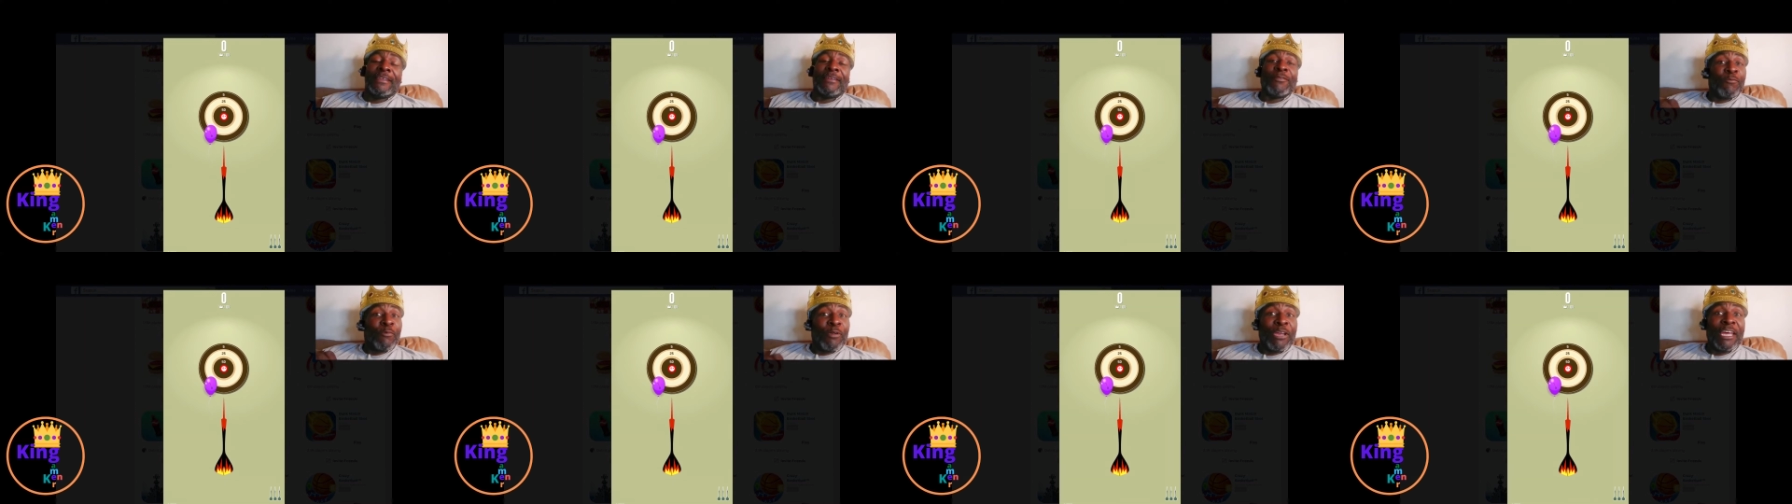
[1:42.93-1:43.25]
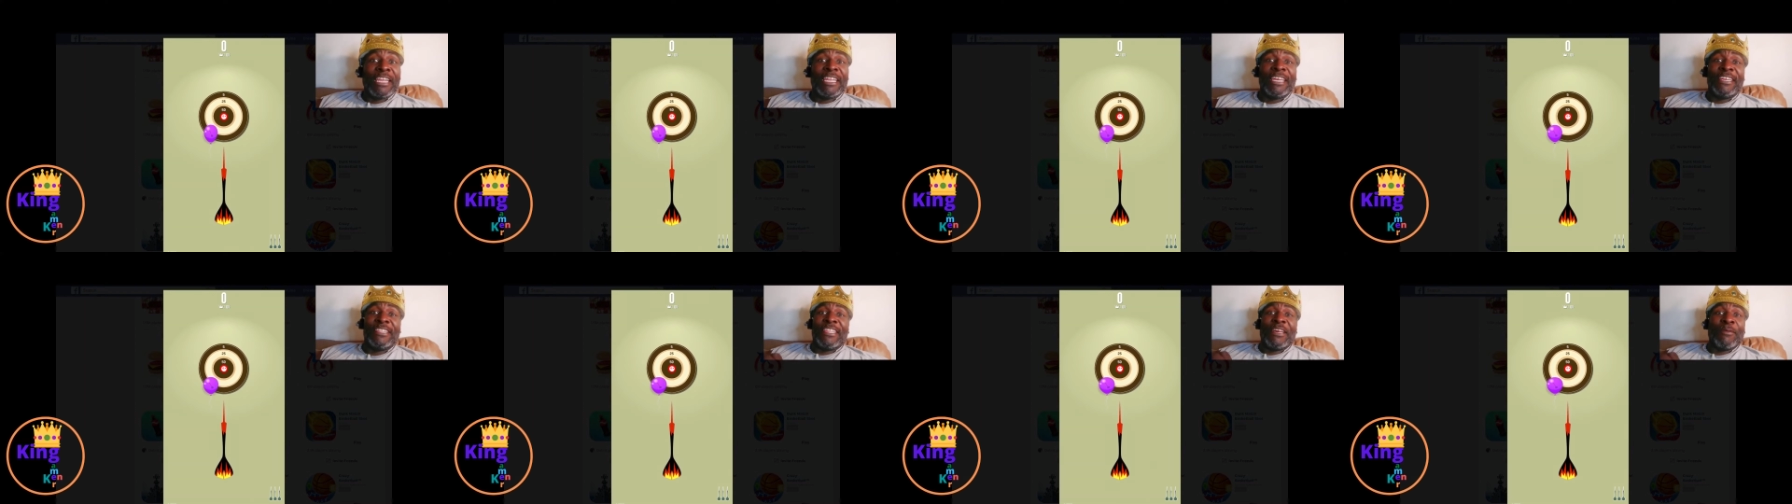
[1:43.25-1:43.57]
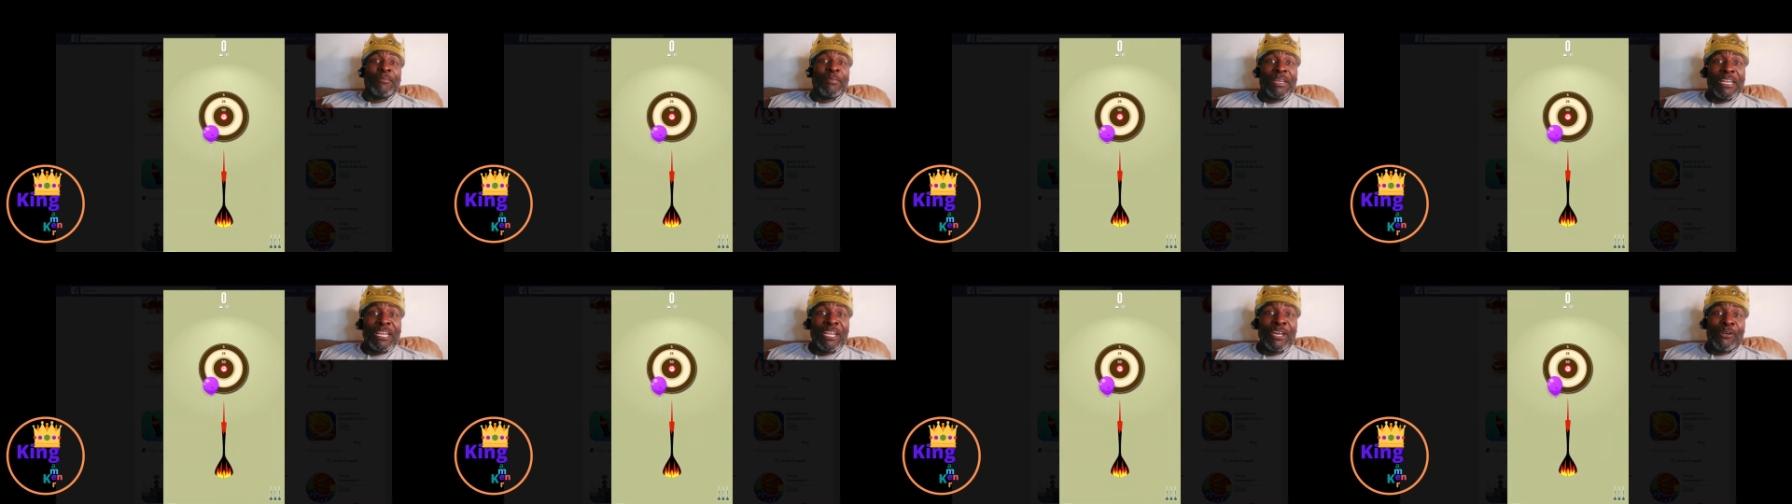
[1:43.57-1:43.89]
really the
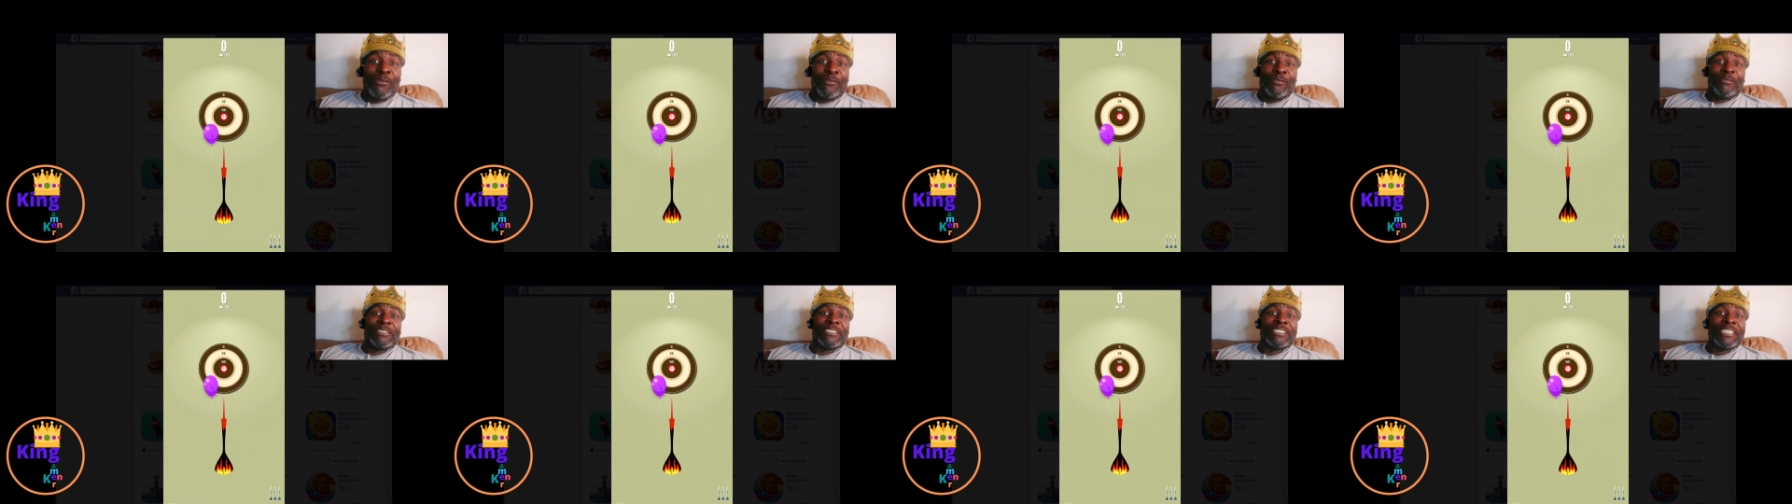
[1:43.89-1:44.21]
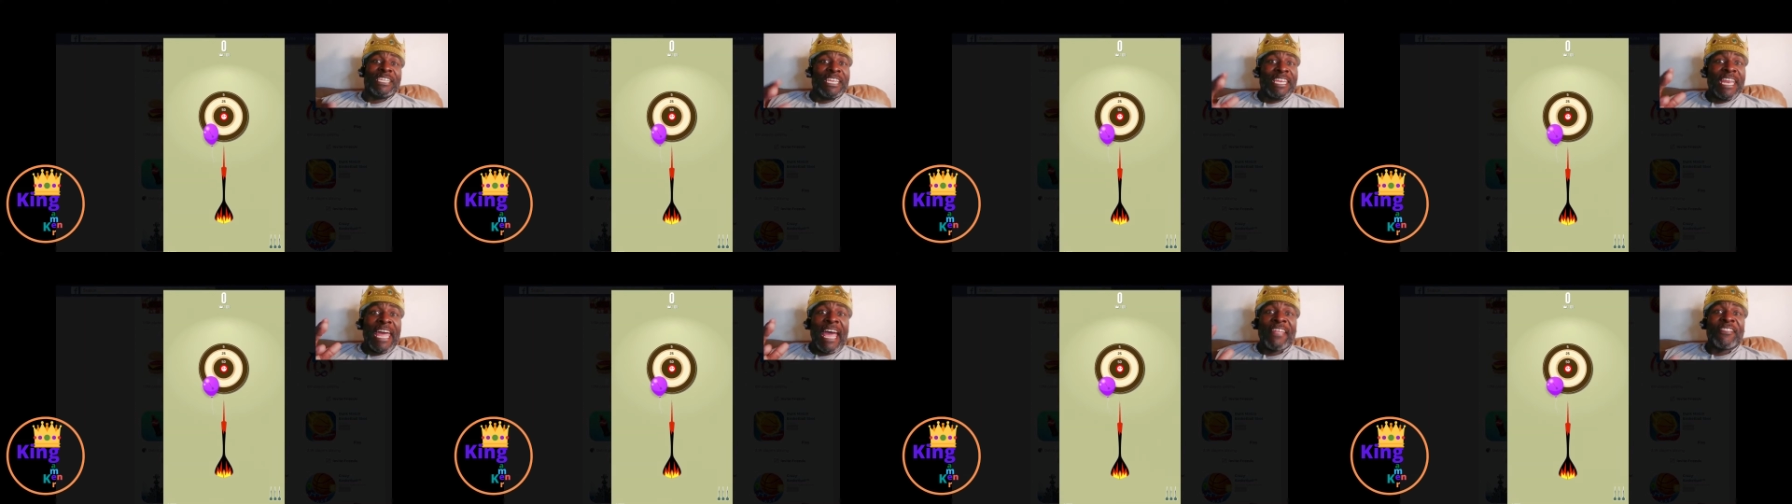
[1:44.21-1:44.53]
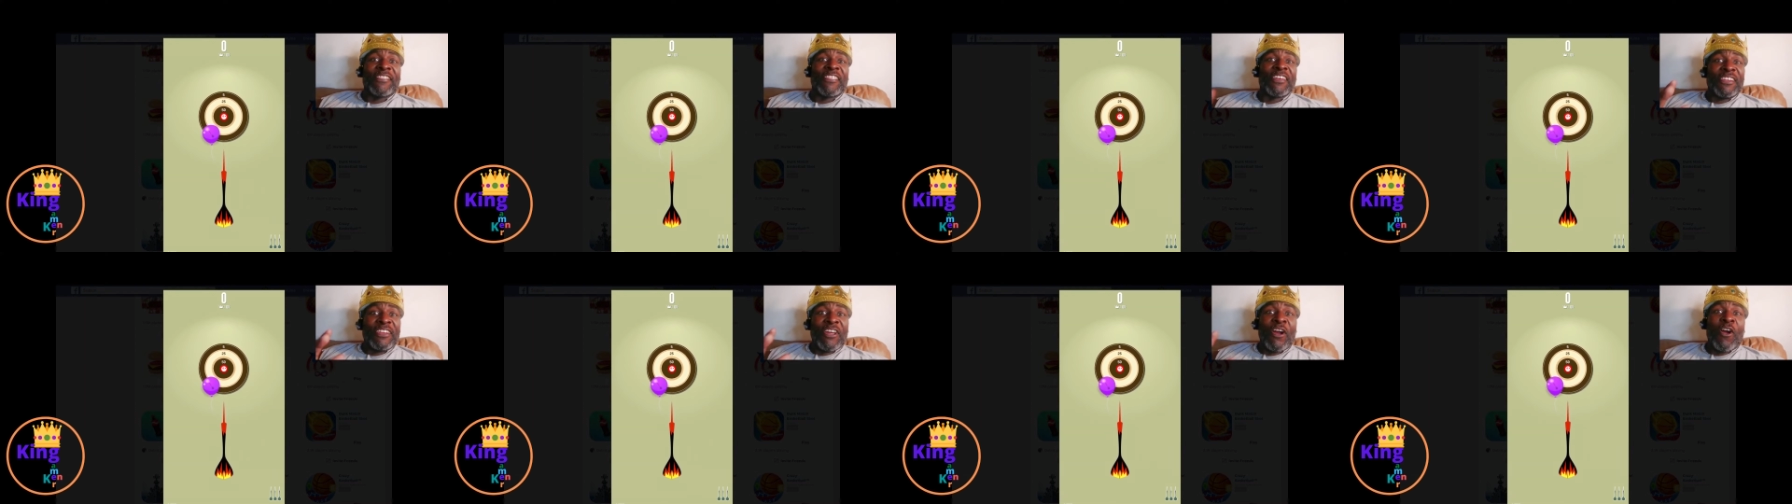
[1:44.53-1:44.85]
balloons and
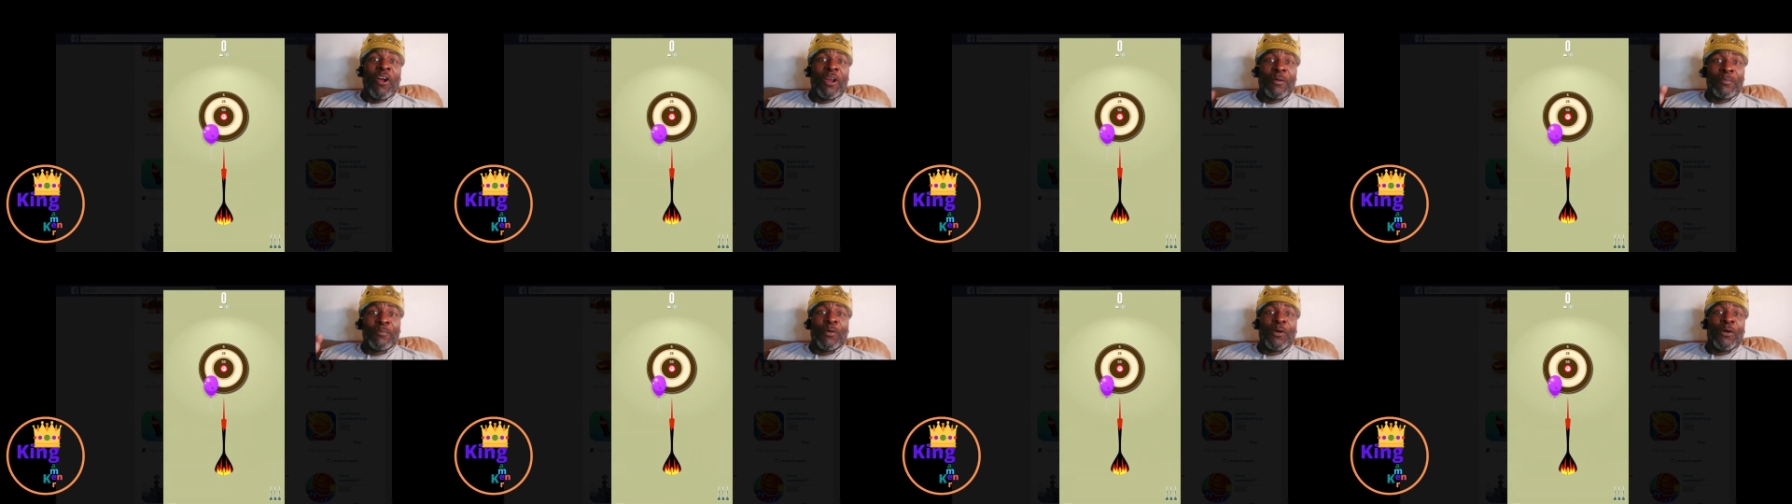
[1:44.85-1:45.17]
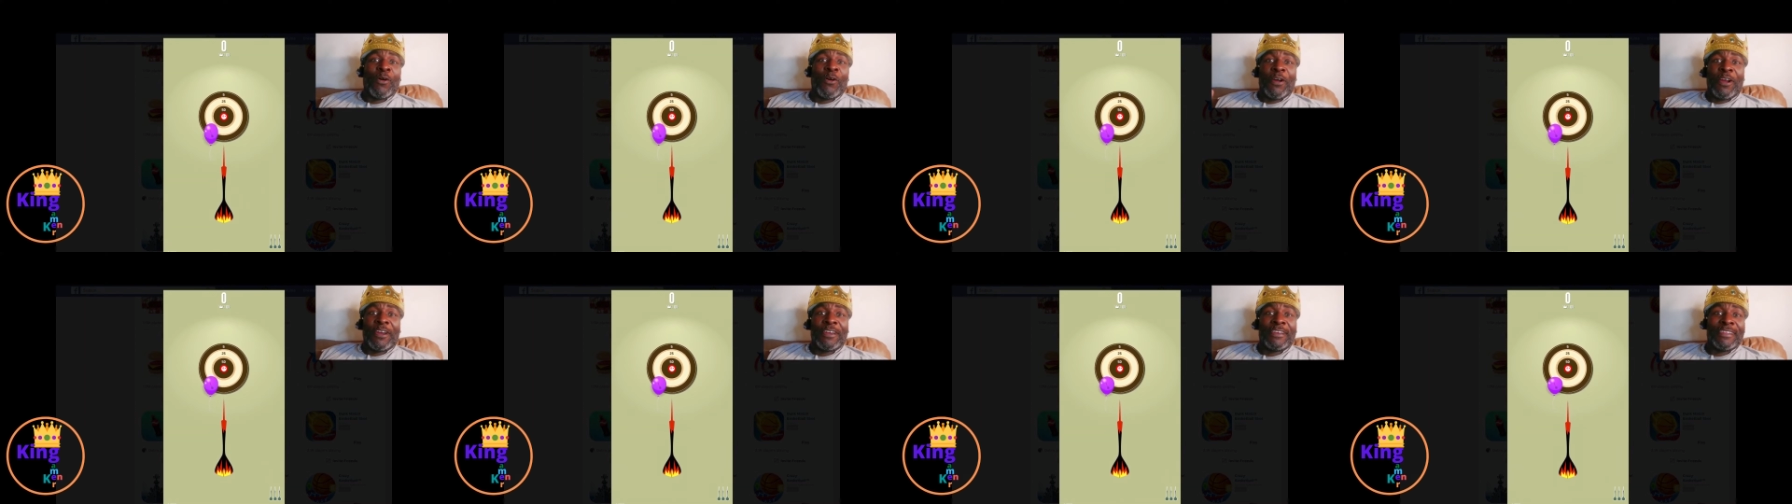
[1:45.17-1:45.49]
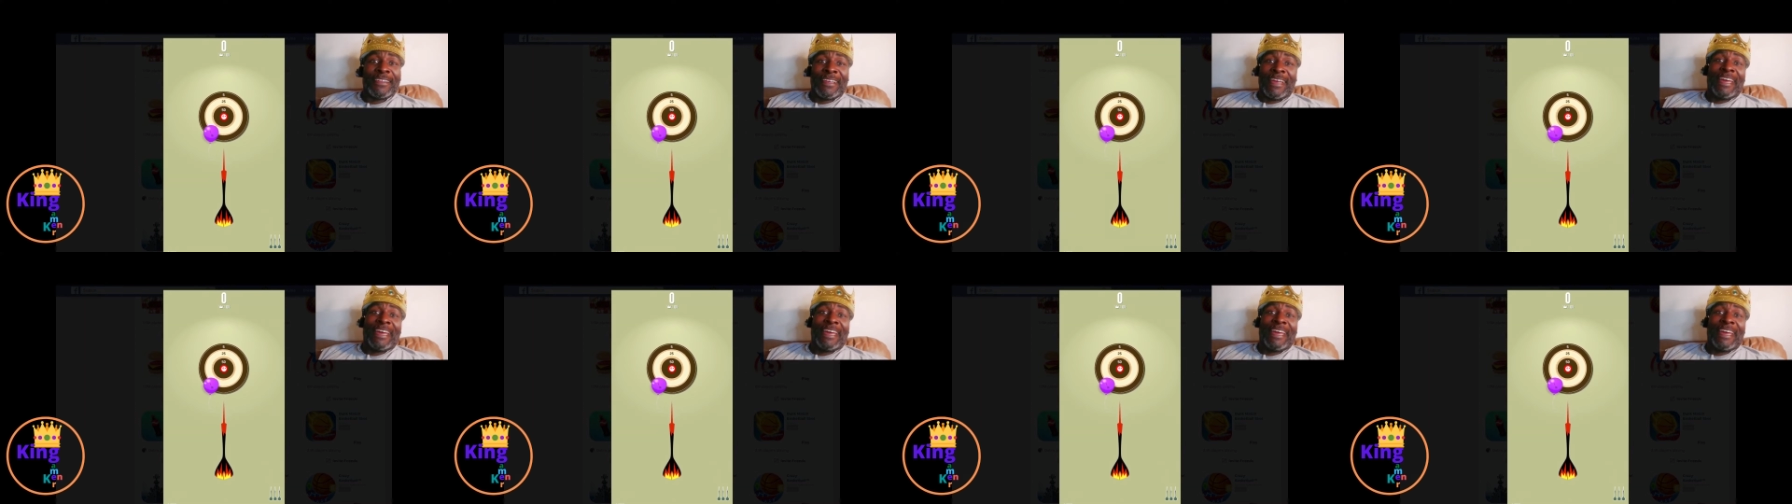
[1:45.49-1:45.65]
not the dartboard.